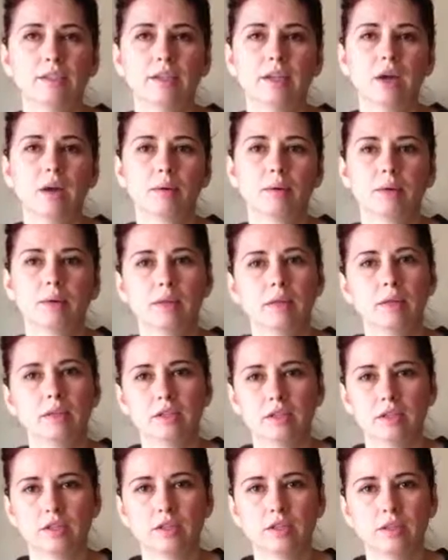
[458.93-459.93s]
now I'm gonna
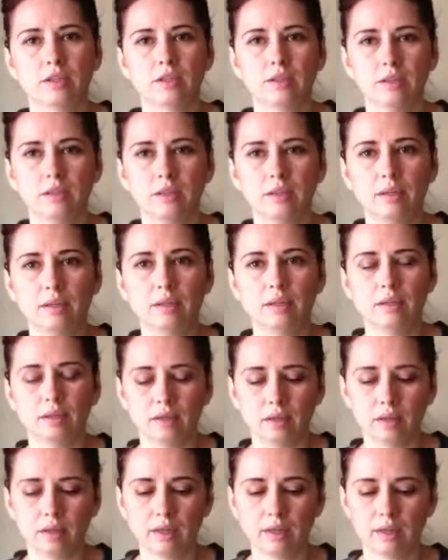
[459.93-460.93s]
just eat
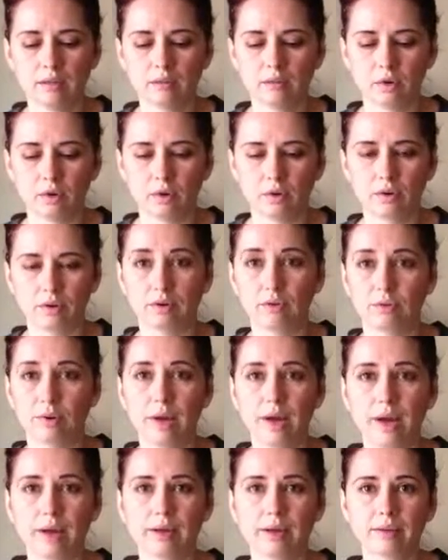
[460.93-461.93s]
and live on
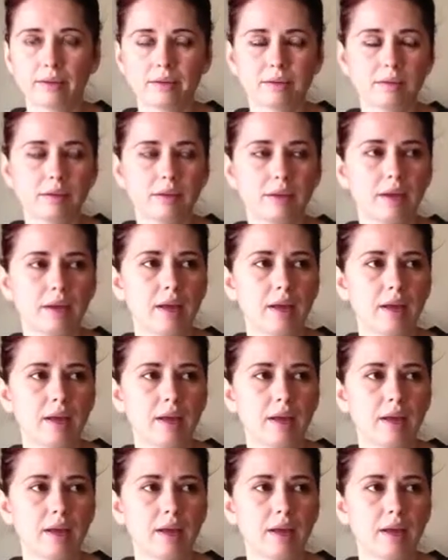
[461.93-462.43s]
grass.